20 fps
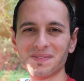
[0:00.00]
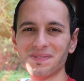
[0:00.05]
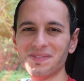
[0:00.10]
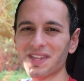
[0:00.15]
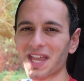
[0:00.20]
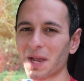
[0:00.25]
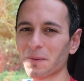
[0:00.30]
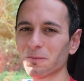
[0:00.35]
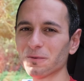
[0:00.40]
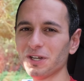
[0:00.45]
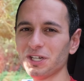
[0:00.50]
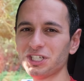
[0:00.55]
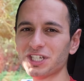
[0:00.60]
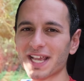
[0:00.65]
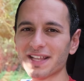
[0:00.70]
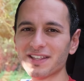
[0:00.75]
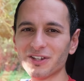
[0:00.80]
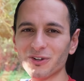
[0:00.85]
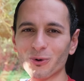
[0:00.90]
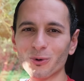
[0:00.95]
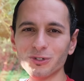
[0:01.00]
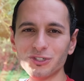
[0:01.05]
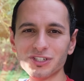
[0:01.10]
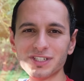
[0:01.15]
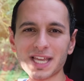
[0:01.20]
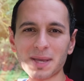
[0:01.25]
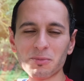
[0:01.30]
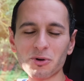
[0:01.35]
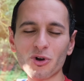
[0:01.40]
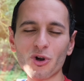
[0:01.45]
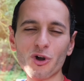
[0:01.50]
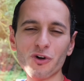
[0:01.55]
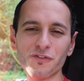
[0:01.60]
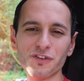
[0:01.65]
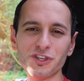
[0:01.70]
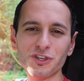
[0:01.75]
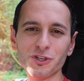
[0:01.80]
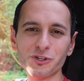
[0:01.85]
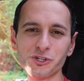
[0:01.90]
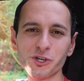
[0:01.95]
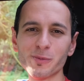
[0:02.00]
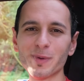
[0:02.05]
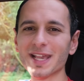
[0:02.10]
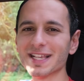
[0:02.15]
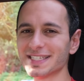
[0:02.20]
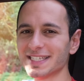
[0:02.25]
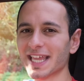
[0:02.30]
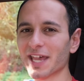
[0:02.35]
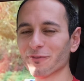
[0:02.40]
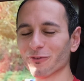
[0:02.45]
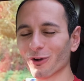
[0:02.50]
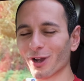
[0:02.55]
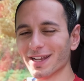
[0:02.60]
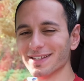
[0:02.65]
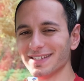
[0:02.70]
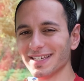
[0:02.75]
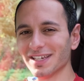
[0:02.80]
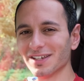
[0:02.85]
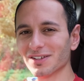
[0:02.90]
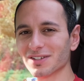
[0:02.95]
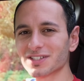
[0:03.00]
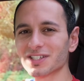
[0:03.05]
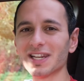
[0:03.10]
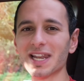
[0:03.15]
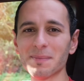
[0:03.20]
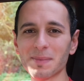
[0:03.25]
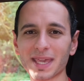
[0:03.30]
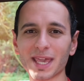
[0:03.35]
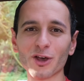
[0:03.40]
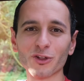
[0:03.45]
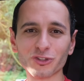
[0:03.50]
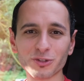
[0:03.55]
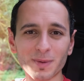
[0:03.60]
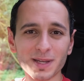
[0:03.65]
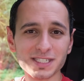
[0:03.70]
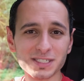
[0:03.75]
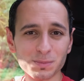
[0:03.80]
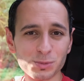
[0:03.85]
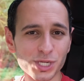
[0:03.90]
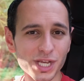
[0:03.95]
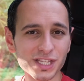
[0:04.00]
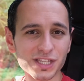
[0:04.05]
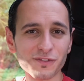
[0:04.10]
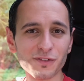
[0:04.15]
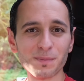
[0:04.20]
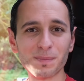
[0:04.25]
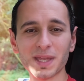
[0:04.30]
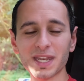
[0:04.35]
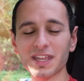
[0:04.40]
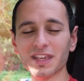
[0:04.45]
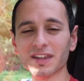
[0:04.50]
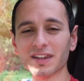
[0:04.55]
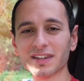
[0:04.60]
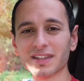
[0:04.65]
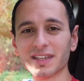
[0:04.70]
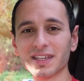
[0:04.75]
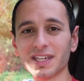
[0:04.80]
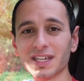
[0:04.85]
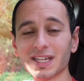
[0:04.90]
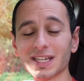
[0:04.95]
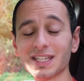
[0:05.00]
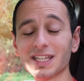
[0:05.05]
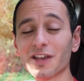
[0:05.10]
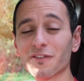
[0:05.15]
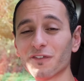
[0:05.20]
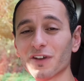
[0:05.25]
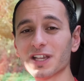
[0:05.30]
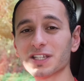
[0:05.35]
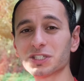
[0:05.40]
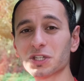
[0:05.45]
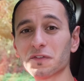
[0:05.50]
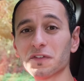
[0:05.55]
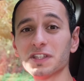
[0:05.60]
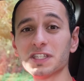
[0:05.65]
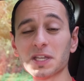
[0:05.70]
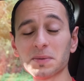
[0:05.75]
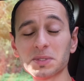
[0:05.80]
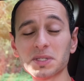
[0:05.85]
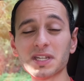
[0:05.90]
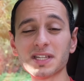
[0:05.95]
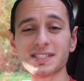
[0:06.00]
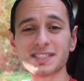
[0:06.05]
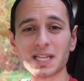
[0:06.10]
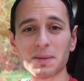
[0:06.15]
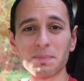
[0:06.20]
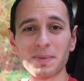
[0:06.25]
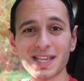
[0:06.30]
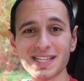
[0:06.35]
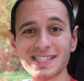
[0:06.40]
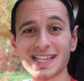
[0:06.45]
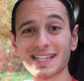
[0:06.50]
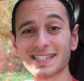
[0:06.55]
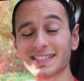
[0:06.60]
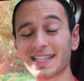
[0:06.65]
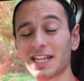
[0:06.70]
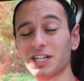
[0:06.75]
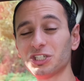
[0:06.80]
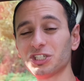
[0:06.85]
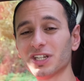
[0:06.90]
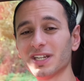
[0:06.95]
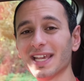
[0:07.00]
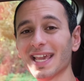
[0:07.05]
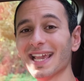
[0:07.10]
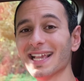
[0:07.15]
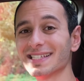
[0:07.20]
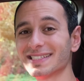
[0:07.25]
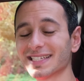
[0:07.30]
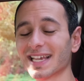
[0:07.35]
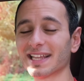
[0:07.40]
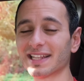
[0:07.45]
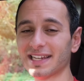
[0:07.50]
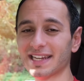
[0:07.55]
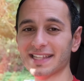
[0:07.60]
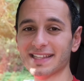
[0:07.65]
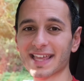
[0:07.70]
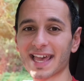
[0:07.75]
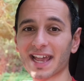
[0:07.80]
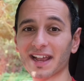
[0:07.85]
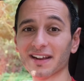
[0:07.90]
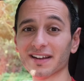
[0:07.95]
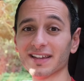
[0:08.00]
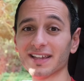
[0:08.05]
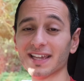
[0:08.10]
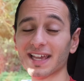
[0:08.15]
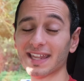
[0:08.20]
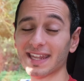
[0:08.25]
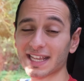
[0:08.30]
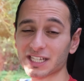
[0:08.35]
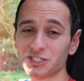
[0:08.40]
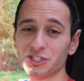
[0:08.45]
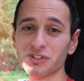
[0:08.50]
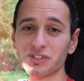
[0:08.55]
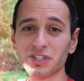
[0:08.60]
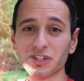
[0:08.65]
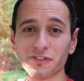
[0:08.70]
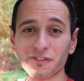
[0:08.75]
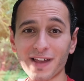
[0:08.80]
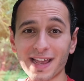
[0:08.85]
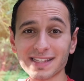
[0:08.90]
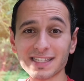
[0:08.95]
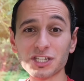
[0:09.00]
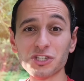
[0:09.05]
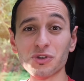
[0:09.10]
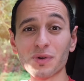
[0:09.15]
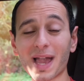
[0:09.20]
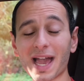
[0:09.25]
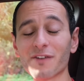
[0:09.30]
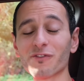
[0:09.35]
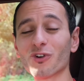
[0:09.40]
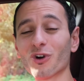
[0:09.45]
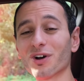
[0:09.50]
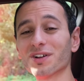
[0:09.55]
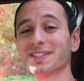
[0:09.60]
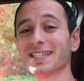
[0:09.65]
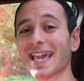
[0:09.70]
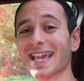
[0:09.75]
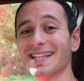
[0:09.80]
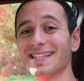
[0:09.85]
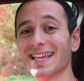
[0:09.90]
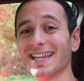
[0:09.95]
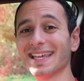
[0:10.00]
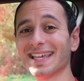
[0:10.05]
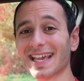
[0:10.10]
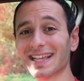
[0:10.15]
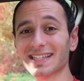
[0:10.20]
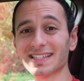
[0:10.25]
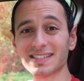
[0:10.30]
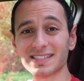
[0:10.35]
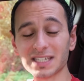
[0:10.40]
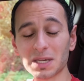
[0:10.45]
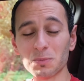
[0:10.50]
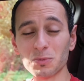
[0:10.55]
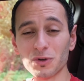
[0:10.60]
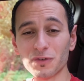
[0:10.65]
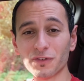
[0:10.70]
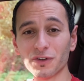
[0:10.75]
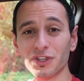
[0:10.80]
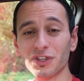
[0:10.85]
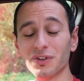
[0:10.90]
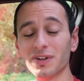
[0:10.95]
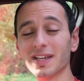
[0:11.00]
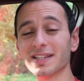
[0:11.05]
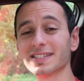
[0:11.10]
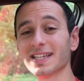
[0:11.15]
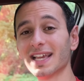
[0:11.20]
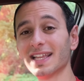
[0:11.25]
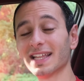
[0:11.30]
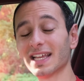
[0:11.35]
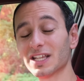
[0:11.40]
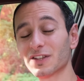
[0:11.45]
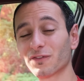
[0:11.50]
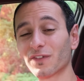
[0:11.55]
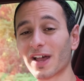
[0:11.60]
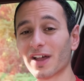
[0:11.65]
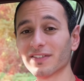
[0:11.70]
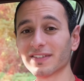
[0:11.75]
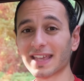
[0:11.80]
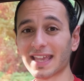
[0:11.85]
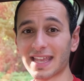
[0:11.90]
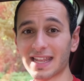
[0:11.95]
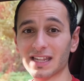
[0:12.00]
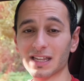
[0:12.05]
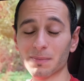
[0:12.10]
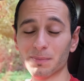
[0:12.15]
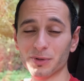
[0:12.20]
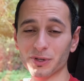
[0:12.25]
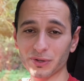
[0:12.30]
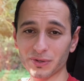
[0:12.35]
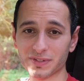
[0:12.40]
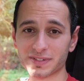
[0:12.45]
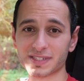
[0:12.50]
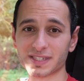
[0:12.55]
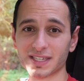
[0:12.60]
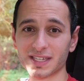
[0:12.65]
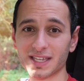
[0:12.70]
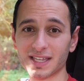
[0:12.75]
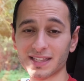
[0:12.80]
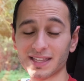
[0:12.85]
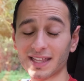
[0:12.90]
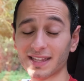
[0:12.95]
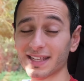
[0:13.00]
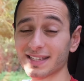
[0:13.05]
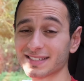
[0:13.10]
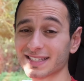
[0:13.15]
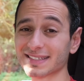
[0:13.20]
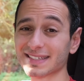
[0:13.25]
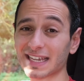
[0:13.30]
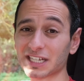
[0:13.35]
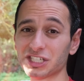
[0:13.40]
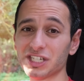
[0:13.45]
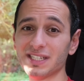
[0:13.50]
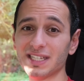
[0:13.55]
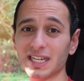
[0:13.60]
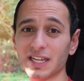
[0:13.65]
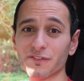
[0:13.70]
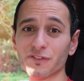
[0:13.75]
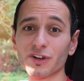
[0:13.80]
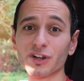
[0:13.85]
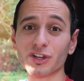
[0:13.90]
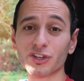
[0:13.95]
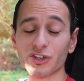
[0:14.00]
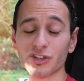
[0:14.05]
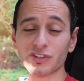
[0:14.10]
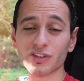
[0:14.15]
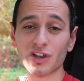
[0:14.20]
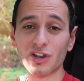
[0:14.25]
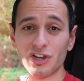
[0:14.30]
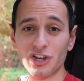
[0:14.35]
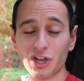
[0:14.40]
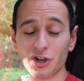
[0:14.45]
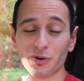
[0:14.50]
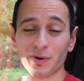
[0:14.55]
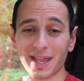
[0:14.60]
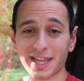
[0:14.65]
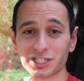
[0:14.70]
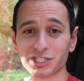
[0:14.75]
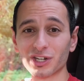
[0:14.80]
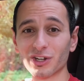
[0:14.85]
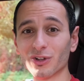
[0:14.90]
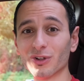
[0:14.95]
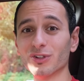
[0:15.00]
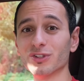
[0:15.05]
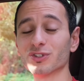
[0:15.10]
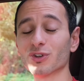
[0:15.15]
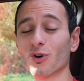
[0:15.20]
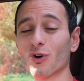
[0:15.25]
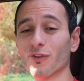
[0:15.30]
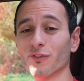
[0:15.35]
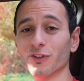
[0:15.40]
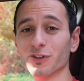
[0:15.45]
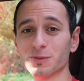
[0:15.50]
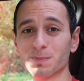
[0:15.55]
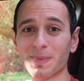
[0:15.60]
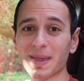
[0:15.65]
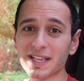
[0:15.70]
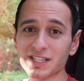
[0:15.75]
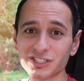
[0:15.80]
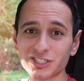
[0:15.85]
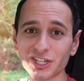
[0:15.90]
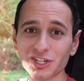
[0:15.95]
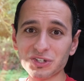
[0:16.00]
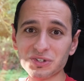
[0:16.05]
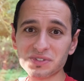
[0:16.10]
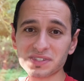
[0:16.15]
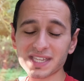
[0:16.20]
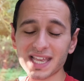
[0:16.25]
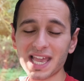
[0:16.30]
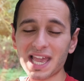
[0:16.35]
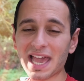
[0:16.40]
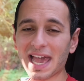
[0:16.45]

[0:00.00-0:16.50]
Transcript: Now, I appreciate an audio demo over YouTube is never ideal, so let me get onto my subjective opinion. Now, first off, in terms of the sub-bass extension, it is certainly there, and that's due to the fact that you have got a dedicated subwoofer unit that is found in the boot. Now, this does actually deliver good lower echelons of those bass tones.